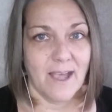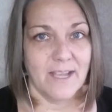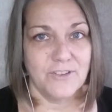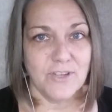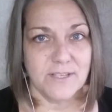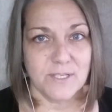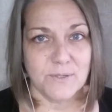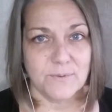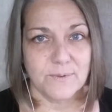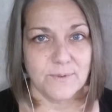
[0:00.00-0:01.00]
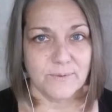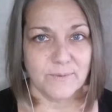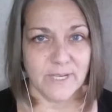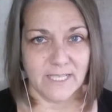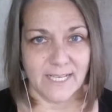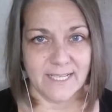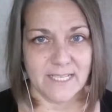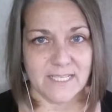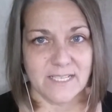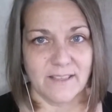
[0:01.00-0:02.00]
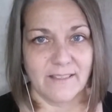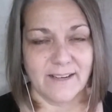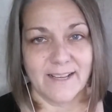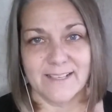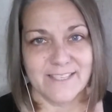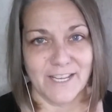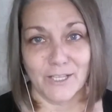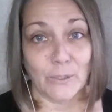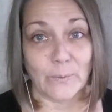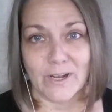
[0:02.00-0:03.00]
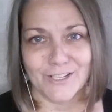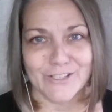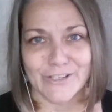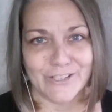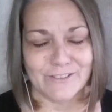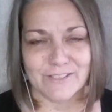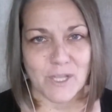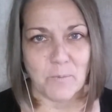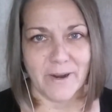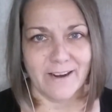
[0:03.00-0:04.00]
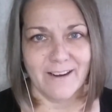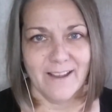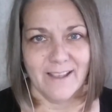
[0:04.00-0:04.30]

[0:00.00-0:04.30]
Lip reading: I just realized that I had taken a wrong turn somewhere,